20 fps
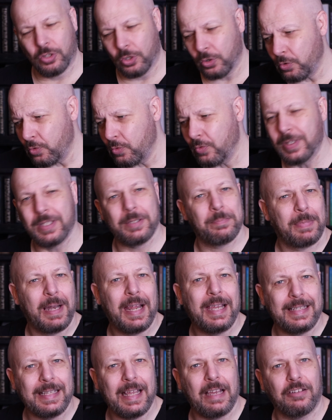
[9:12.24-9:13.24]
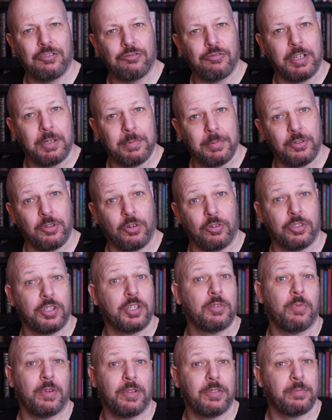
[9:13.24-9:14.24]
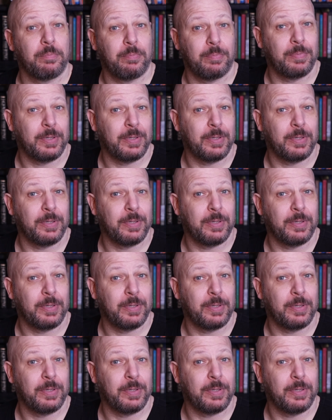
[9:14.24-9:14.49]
too is played out in Greek mythology with